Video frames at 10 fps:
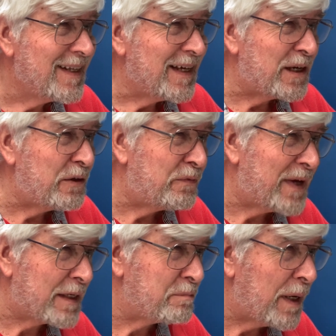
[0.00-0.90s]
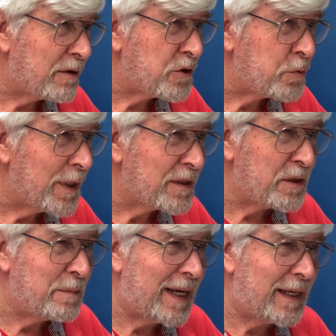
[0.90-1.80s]
And in fact, Burroughs
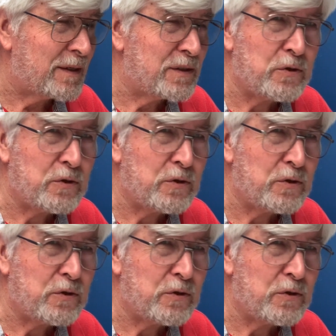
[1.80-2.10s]
Wellcome had it in